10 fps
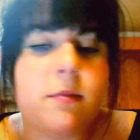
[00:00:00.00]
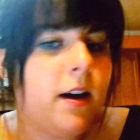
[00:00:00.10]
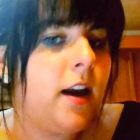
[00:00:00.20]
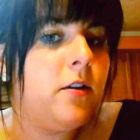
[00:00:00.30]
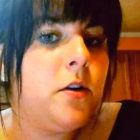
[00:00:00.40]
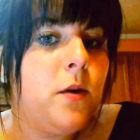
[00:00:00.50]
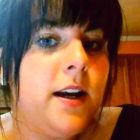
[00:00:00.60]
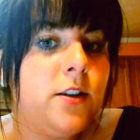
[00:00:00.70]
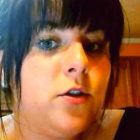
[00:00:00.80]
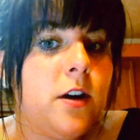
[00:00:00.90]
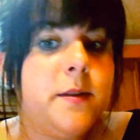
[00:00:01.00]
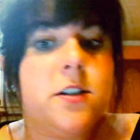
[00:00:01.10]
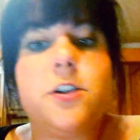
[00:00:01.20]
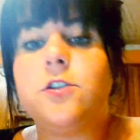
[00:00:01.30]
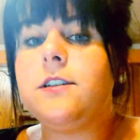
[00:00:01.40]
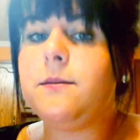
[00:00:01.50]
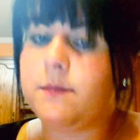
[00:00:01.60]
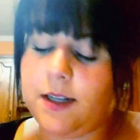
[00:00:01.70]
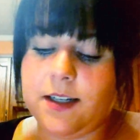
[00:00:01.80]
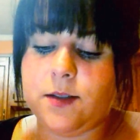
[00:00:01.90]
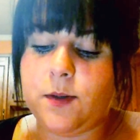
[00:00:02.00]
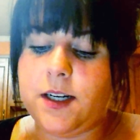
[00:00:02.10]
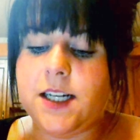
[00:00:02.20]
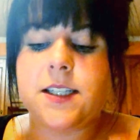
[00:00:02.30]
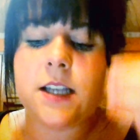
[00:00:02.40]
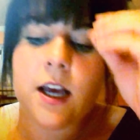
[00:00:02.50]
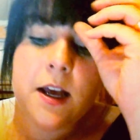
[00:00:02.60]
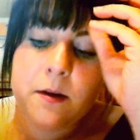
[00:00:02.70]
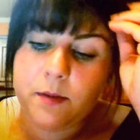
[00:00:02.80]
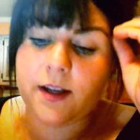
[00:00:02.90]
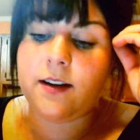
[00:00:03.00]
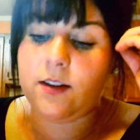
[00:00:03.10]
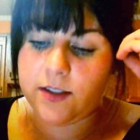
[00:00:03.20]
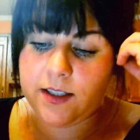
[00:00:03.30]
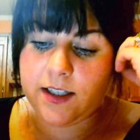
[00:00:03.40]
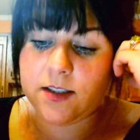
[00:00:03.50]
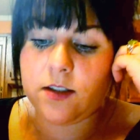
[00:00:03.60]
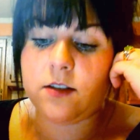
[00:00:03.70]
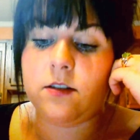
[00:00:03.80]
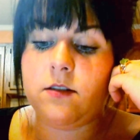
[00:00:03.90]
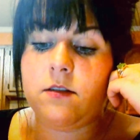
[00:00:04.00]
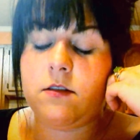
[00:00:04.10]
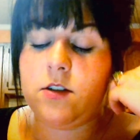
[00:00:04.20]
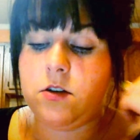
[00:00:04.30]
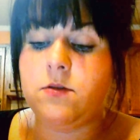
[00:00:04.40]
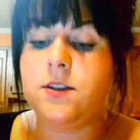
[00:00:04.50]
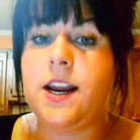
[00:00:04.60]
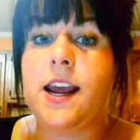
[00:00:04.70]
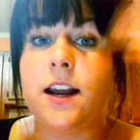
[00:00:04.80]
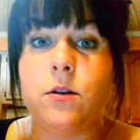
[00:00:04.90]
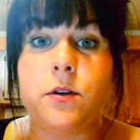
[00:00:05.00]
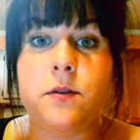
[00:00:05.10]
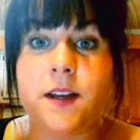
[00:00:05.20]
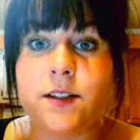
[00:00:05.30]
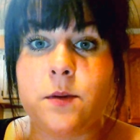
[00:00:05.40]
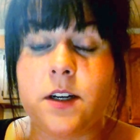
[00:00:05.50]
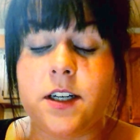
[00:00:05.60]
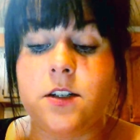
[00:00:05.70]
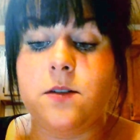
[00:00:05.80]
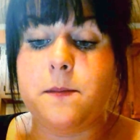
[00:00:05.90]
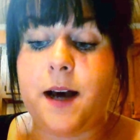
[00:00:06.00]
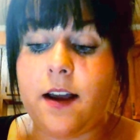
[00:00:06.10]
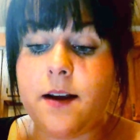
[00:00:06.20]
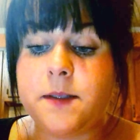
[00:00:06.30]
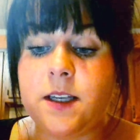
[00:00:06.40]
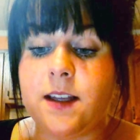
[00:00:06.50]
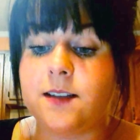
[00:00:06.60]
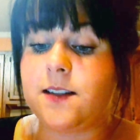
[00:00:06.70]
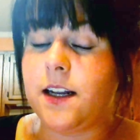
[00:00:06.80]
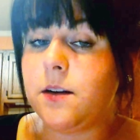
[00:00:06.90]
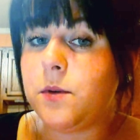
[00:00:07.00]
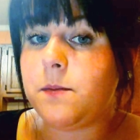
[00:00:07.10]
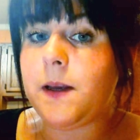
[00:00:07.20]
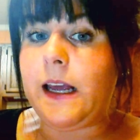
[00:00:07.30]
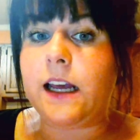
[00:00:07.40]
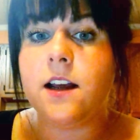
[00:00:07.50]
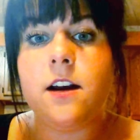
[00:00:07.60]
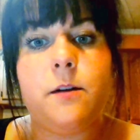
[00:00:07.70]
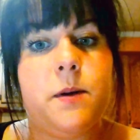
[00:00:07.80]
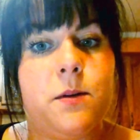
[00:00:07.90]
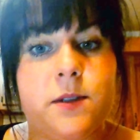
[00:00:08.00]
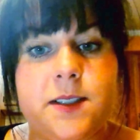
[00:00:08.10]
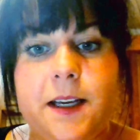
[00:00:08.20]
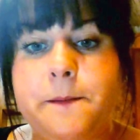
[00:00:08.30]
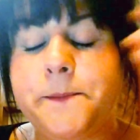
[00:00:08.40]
I don't know why it's trauma surgery. It is what it is. But it looks like it's on Tuesday. I don't know if that's when they're going to do the biopsy. They said it would be, but we'll see.